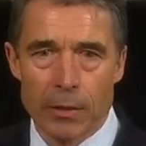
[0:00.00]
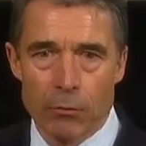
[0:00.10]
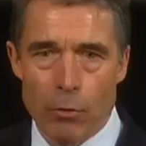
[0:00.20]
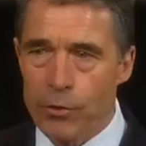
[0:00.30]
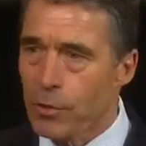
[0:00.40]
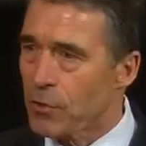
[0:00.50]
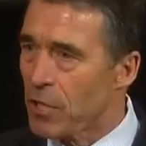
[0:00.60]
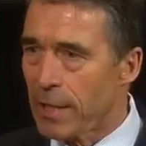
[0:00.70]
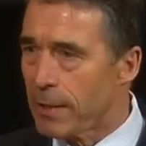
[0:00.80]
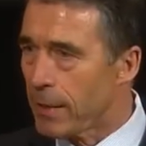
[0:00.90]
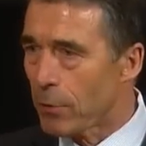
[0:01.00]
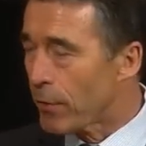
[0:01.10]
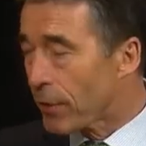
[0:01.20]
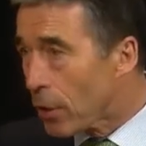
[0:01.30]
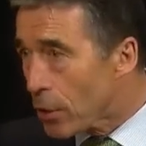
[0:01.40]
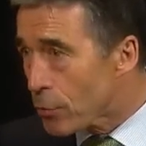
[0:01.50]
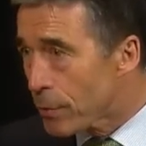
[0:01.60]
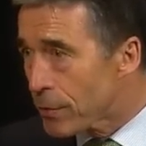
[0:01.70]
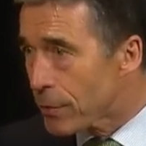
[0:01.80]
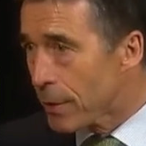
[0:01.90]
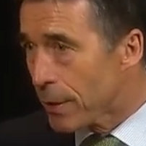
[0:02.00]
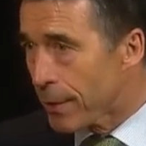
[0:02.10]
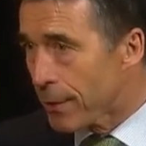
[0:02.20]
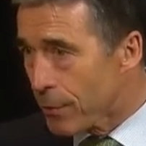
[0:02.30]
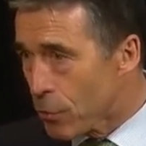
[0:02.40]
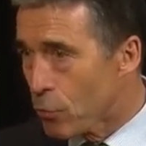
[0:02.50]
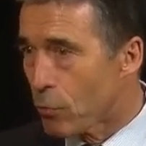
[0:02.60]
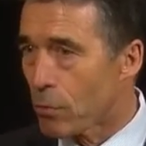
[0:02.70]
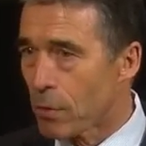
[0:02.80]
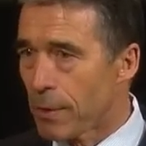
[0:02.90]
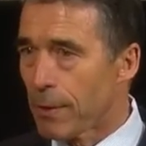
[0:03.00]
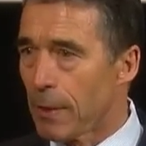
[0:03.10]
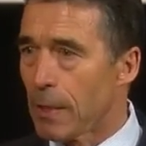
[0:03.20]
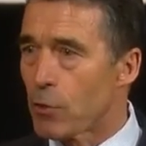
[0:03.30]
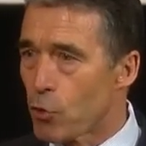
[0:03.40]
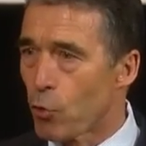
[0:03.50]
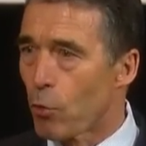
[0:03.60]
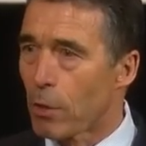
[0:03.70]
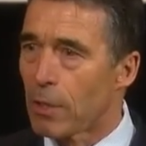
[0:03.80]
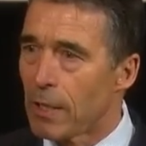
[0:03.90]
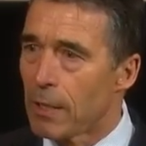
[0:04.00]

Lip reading: Russia, China and other countries to ensure